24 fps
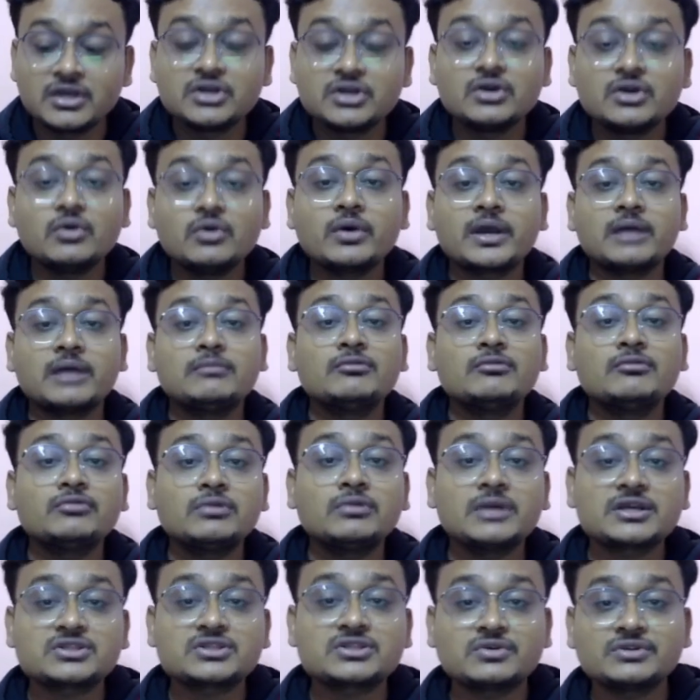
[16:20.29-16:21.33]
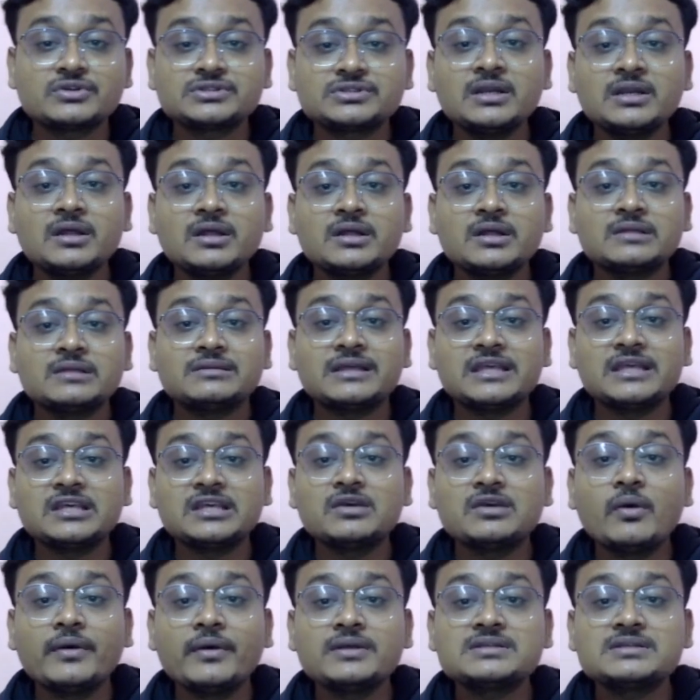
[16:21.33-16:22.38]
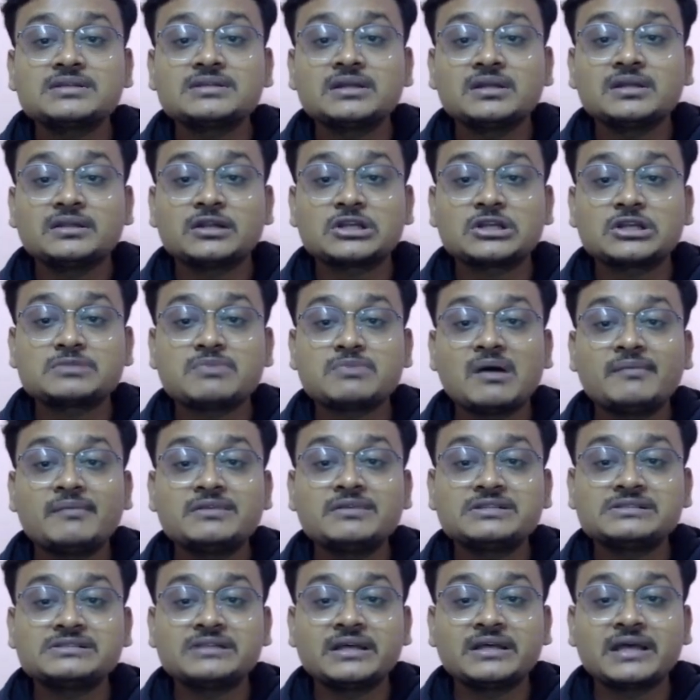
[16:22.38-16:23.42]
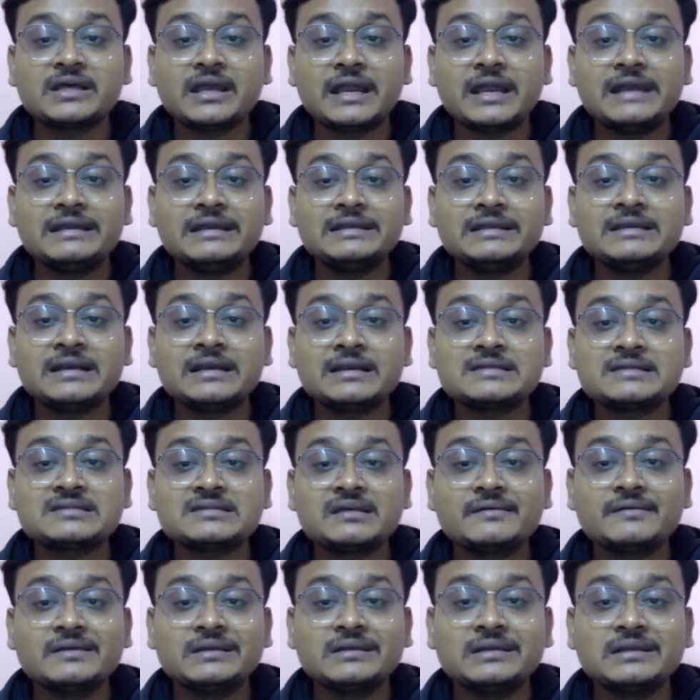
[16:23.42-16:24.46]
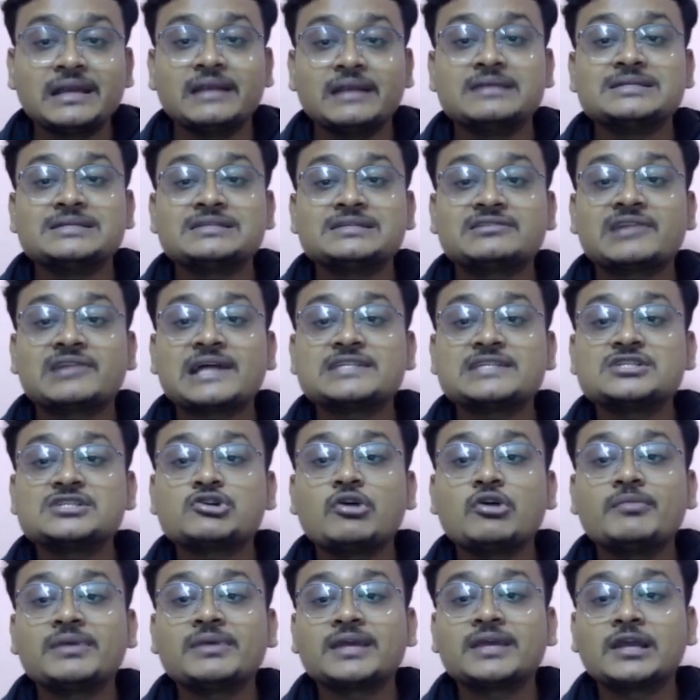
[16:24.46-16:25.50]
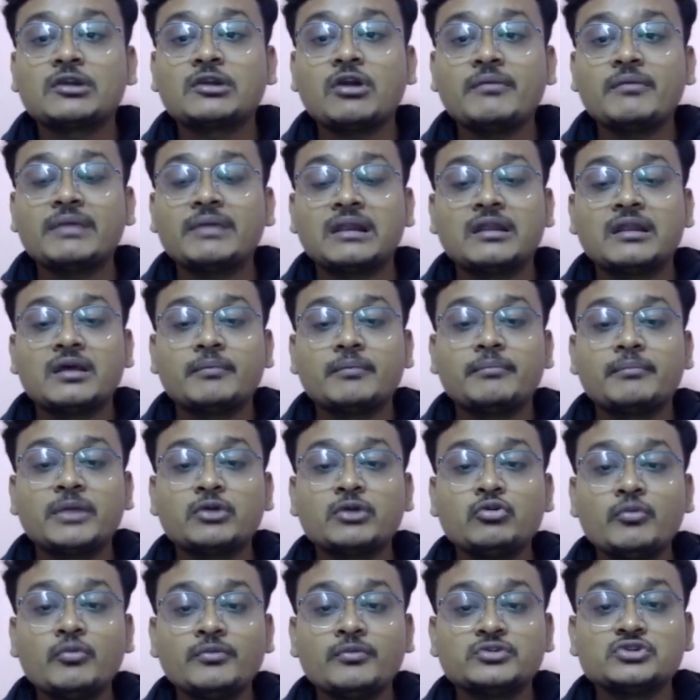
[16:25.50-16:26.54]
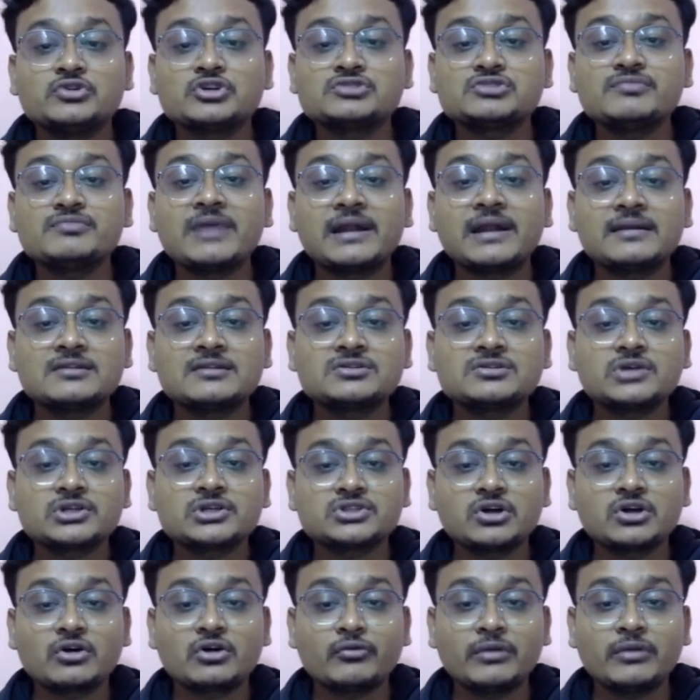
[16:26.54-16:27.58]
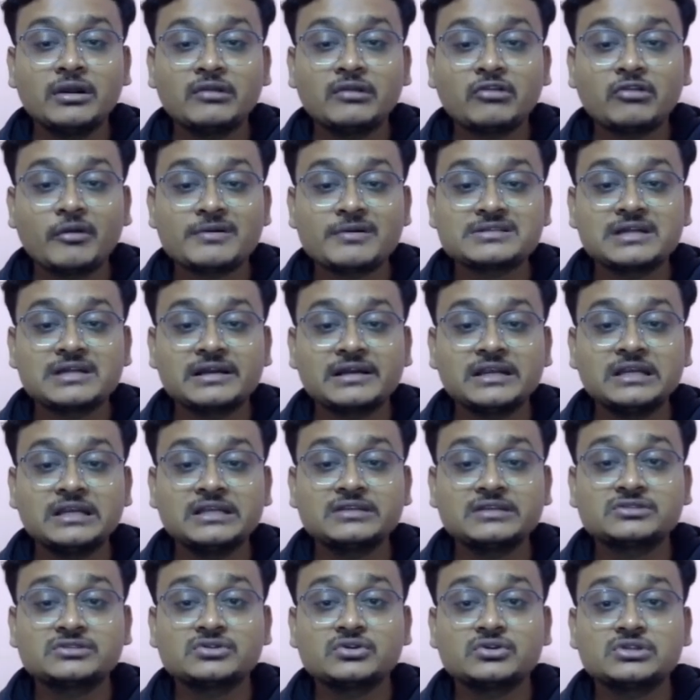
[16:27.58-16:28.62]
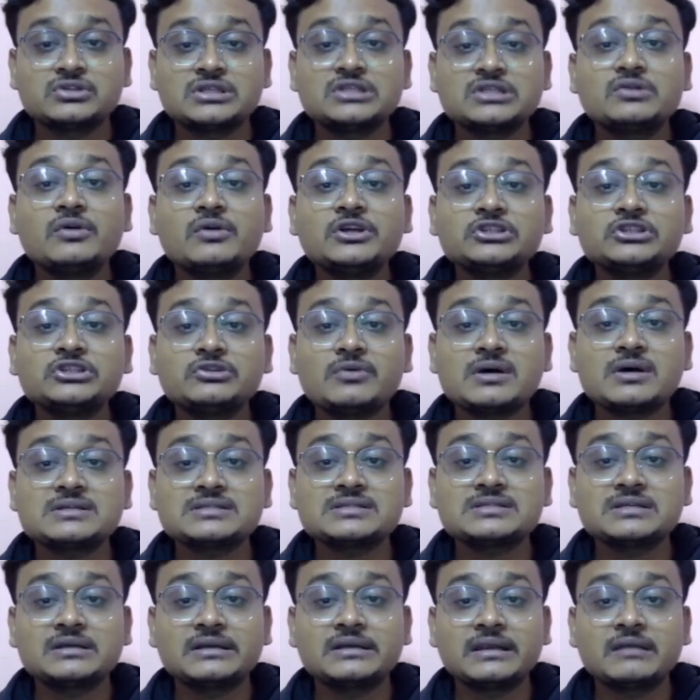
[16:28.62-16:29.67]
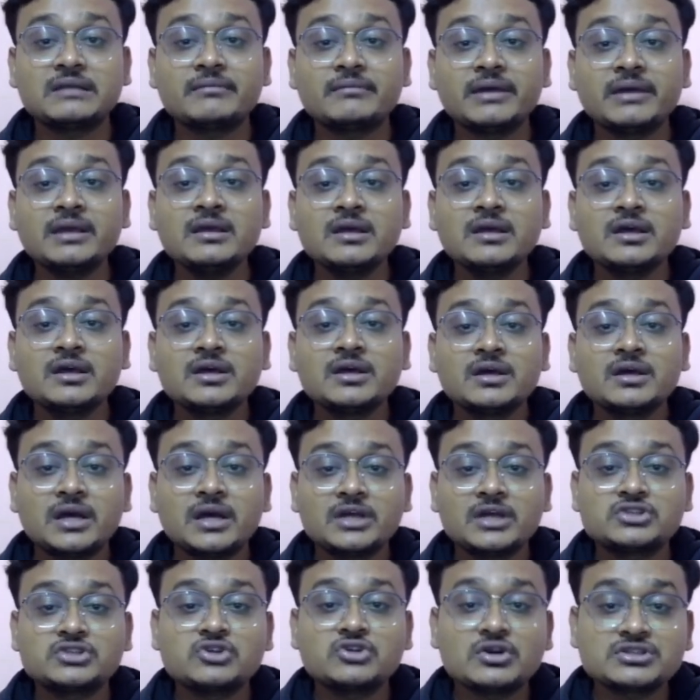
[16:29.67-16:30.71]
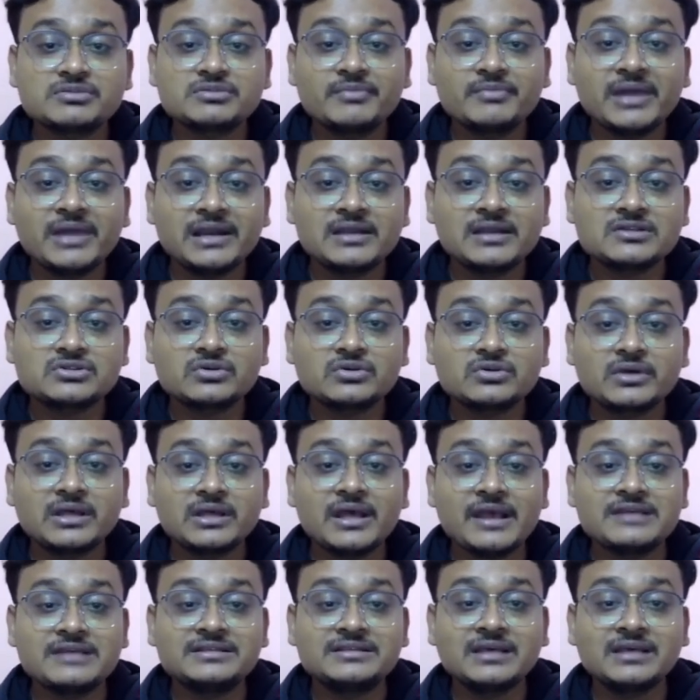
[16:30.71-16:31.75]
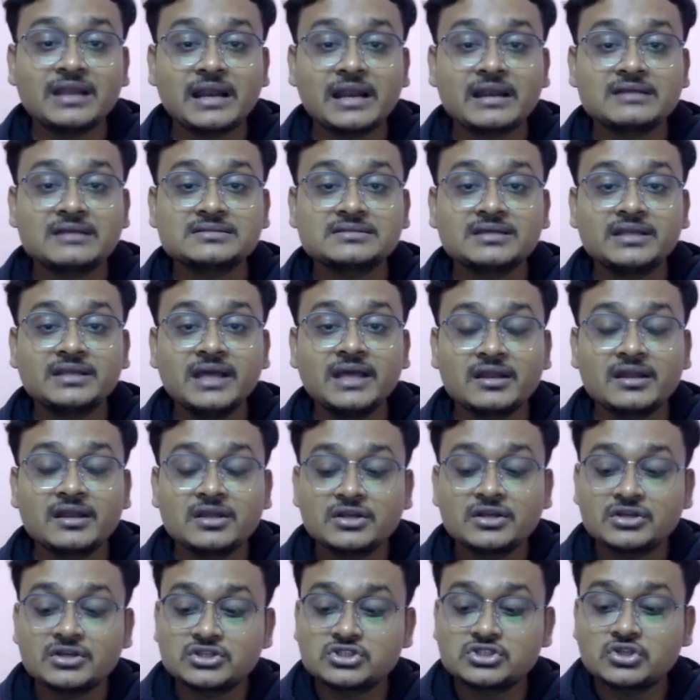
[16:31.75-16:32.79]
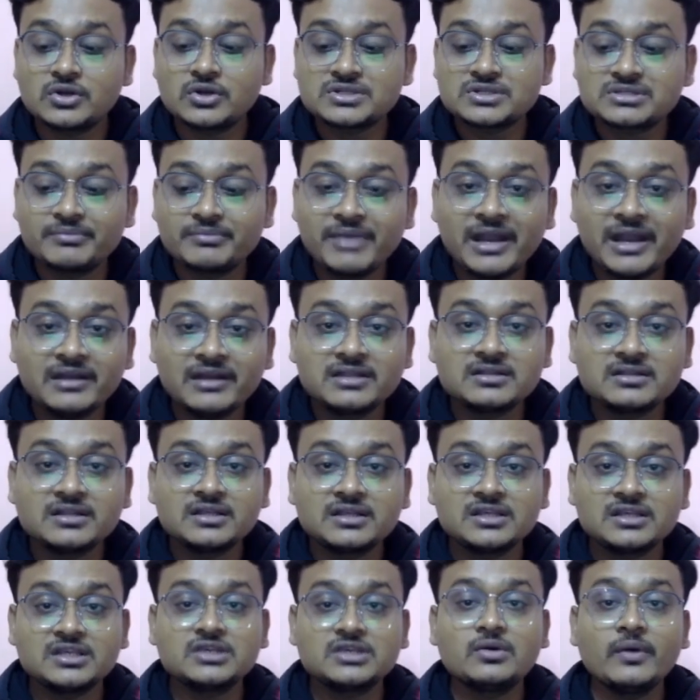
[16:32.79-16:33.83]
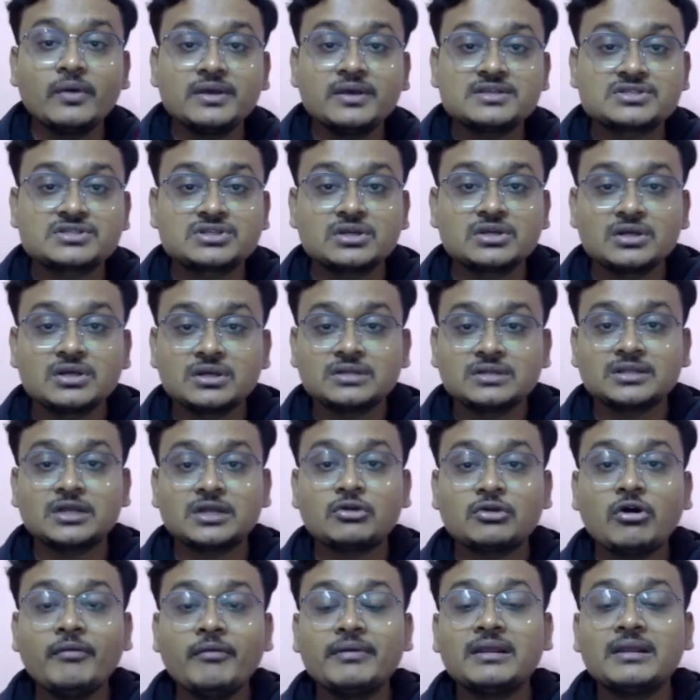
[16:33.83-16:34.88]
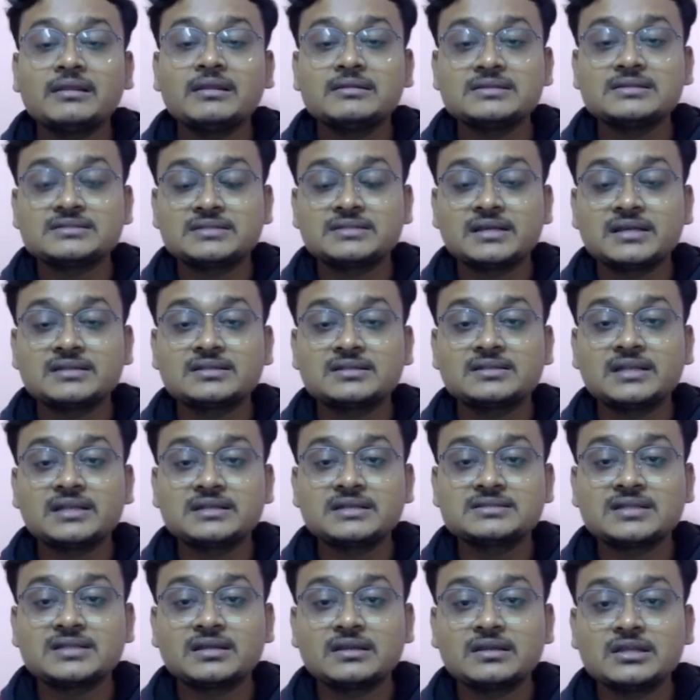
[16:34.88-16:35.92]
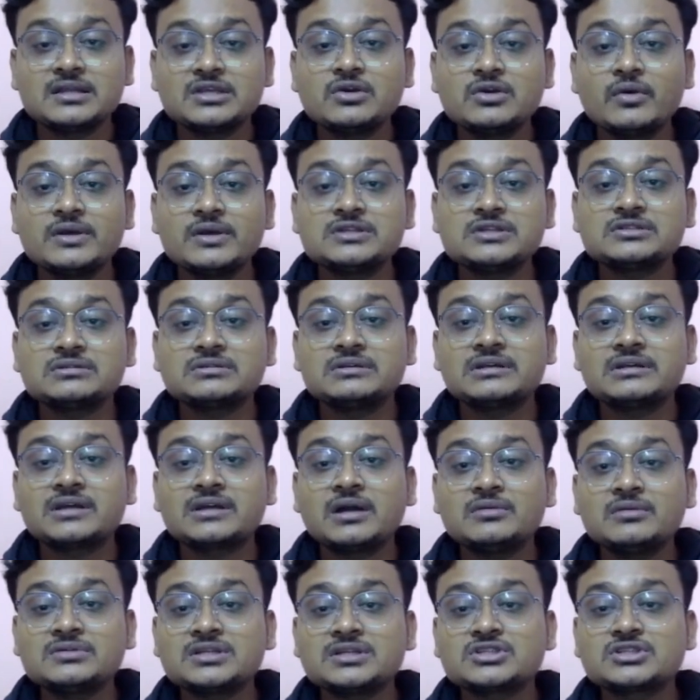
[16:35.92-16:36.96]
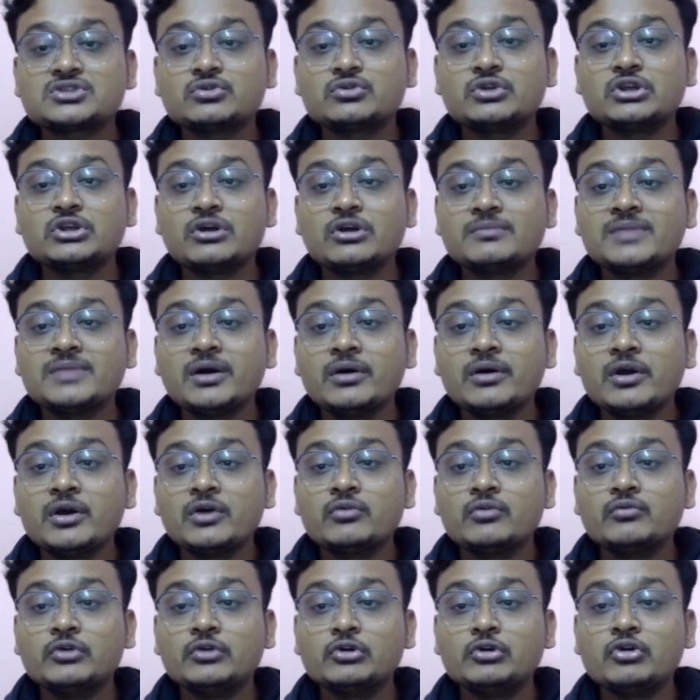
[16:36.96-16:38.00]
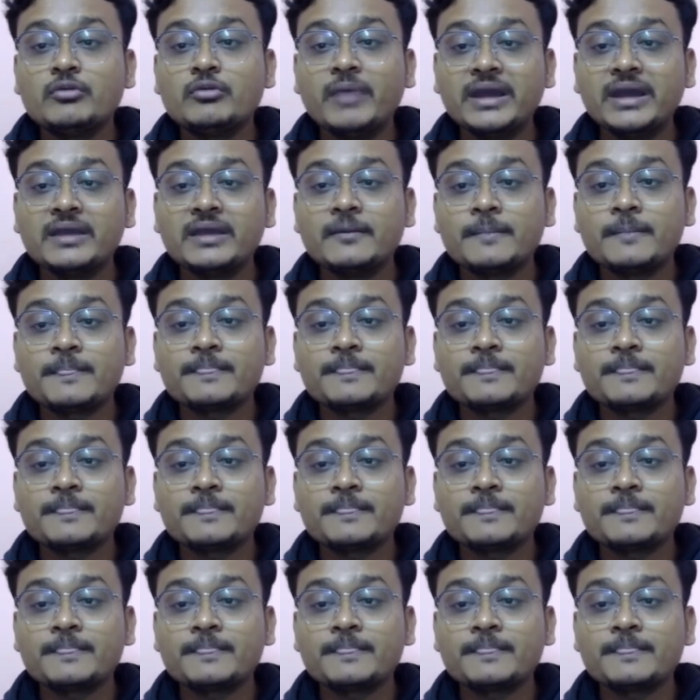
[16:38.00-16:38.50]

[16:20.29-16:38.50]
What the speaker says: Okay, move to next question. The Egoist, that is published in the year 1879, is a tragicomical novel by whom? George Meredith, George Orwell, Thomas Hardy. So Egoist was written by George Meredith. So A is the right answer here. George Meredith, Egoist. The novel that is the Egoist recounts the story of the Willoughby,